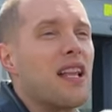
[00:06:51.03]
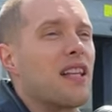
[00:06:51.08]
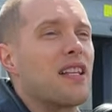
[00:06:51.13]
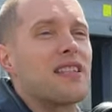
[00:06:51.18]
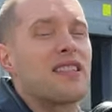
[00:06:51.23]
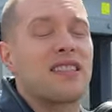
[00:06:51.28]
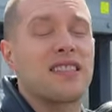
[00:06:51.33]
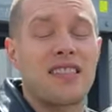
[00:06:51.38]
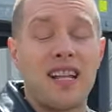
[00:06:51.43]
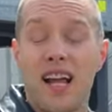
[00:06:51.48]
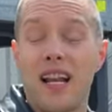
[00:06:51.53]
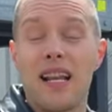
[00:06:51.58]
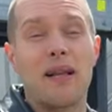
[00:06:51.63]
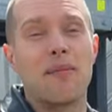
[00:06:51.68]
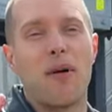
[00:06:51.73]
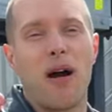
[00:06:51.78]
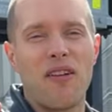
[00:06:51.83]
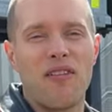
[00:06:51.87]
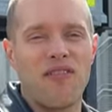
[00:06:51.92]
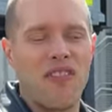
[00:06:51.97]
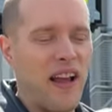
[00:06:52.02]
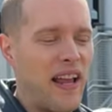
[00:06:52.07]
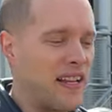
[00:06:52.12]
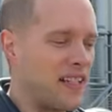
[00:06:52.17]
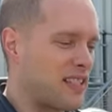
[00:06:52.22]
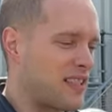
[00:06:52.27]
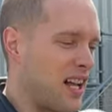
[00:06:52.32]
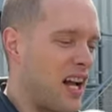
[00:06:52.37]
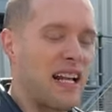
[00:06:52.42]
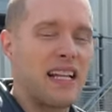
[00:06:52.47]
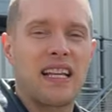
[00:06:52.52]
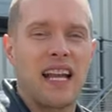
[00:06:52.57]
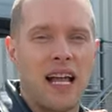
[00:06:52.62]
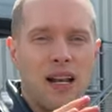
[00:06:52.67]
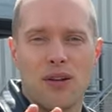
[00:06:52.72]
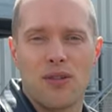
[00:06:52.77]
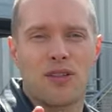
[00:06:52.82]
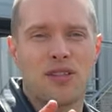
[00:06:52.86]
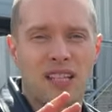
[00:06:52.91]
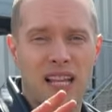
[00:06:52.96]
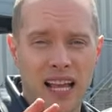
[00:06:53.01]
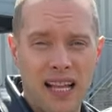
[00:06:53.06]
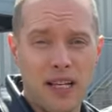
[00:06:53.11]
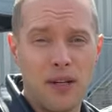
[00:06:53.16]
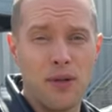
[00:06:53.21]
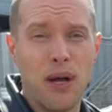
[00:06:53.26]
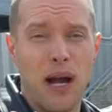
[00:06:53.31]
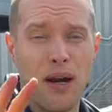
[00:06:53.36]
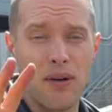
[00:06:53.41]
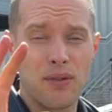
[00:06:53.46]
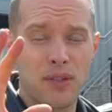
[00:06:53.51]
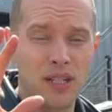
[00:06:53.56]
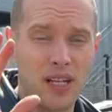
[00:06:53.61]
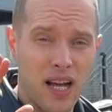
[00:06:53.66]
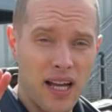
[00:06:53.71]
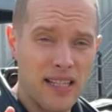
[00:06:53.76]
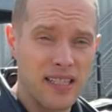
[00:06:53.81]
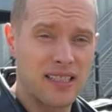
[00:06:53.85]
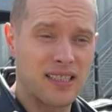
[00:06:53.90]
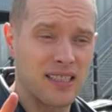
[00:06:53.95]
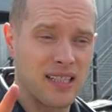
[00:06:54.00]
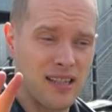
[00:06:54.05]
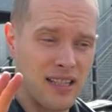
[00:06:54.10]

sun in my face. I cannot tell you how nice